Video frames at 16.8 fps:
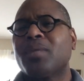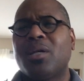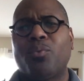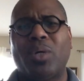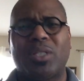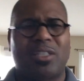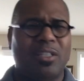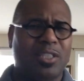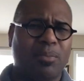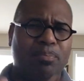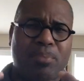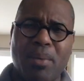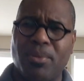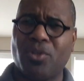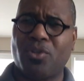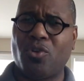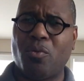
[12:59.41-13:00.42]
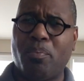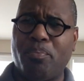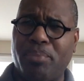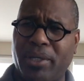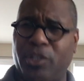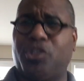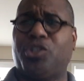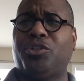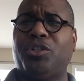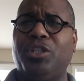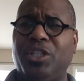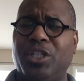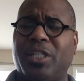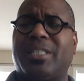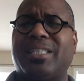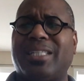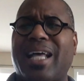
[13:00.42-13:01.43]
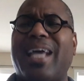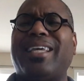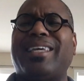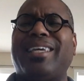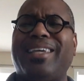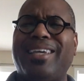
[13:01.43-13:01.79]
what this biblical picture looks like.